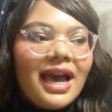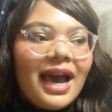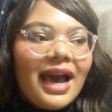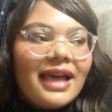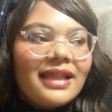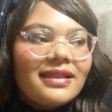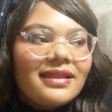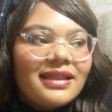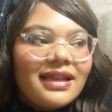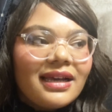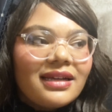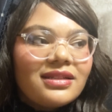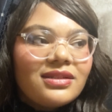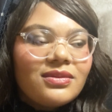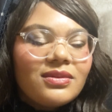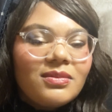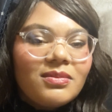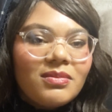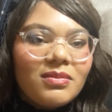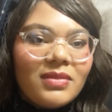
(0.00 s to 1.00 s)
And that's
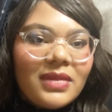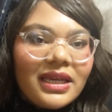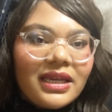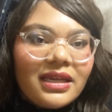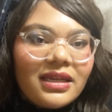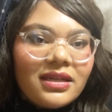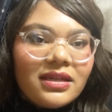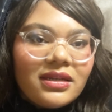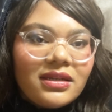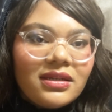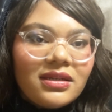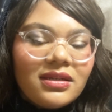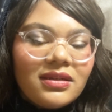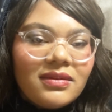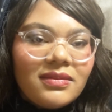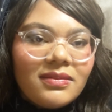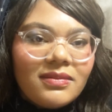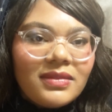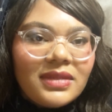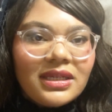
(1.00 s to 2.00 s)
what made
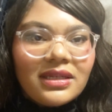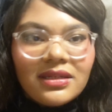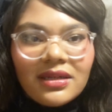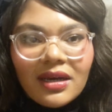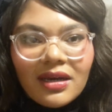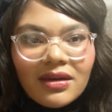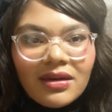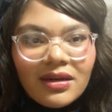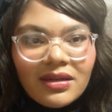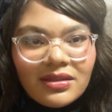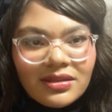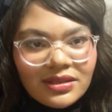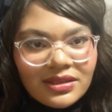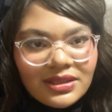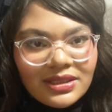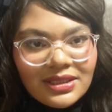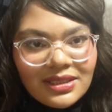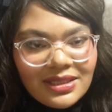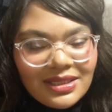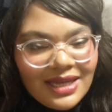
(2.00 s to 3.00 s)
me not
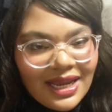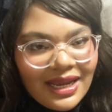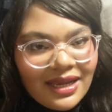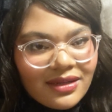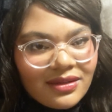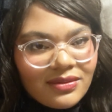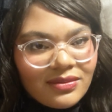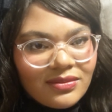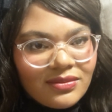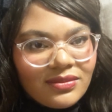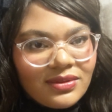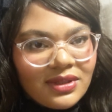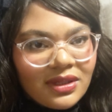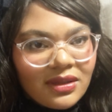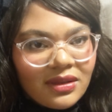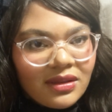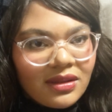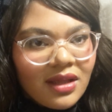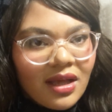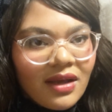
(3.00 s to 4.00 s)
understand the
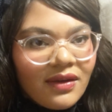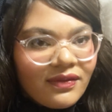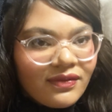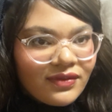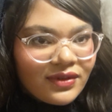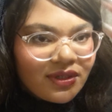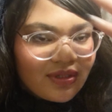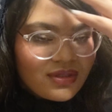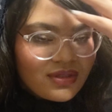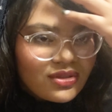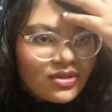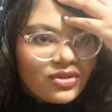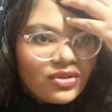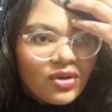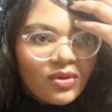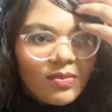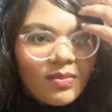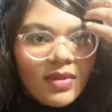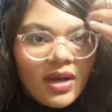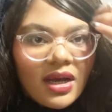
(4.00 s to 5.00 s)
love for her
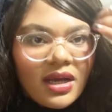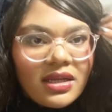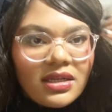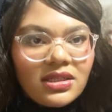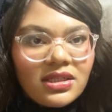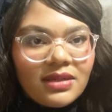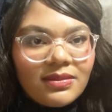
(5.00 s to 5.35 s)
so much.